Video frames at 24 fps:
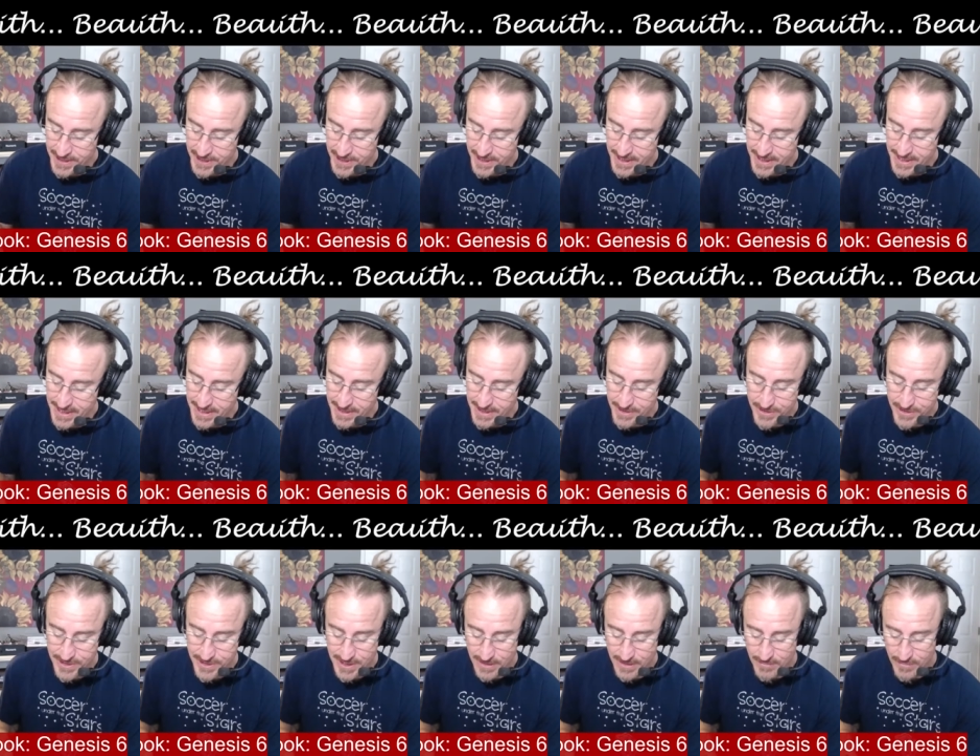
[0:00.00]
thing you
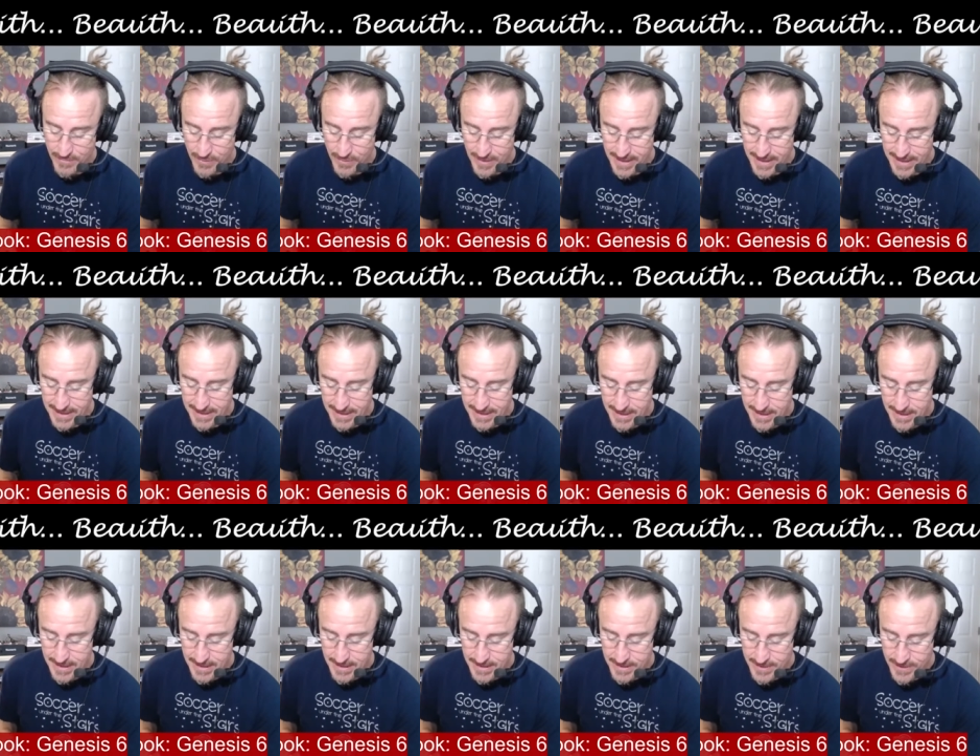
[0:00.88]
shall bring
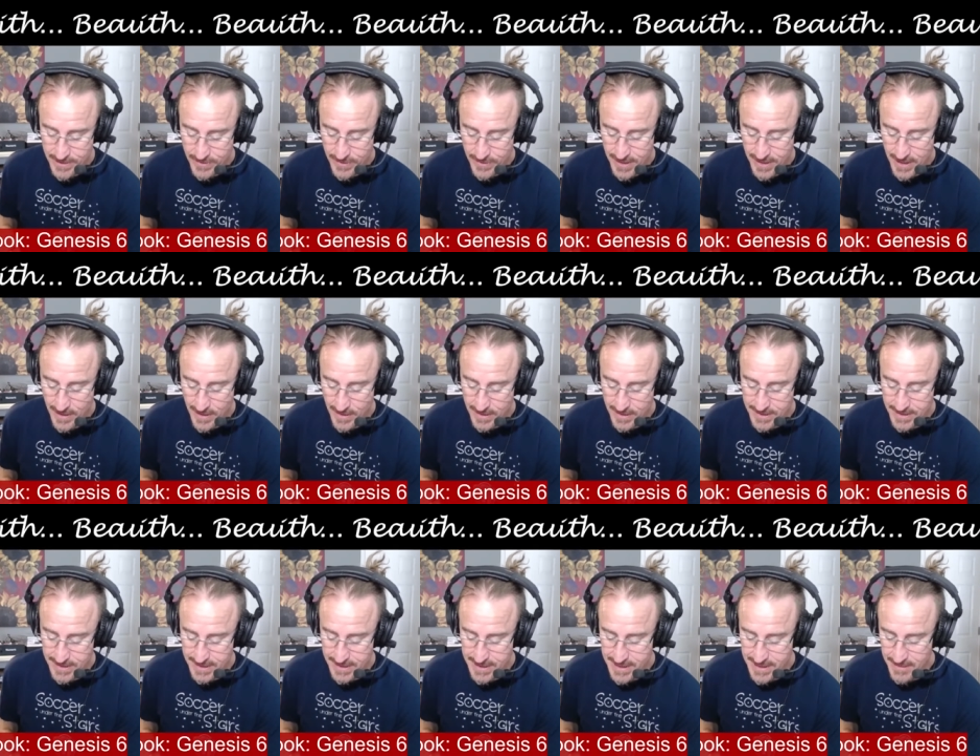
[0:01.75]
to the ark
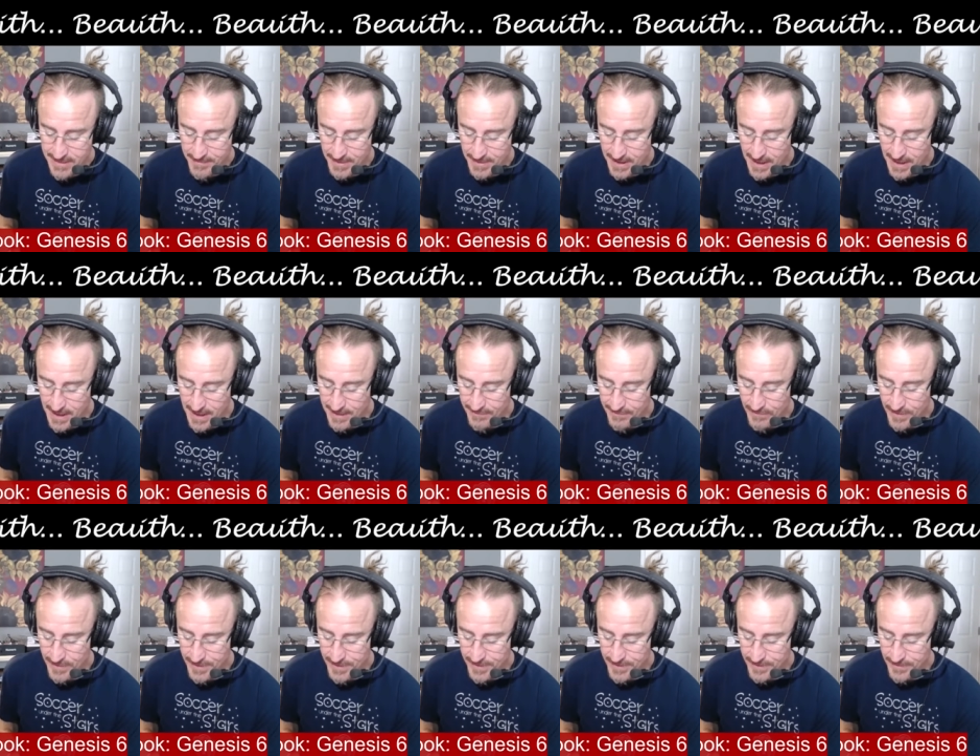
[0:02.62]
to keep alive
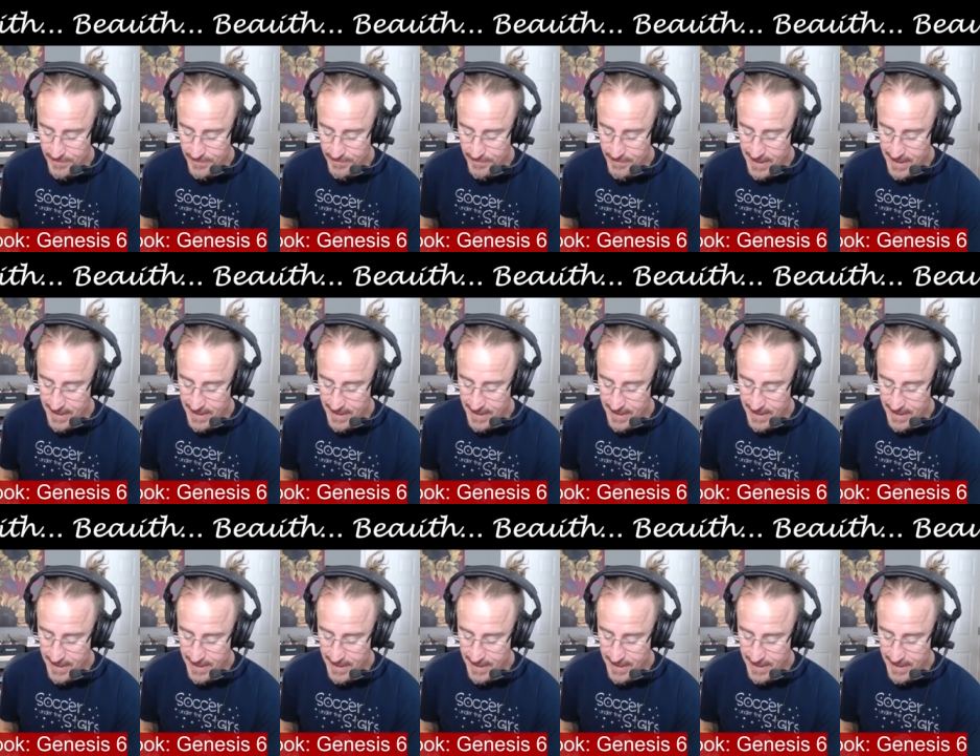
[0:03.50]
with you.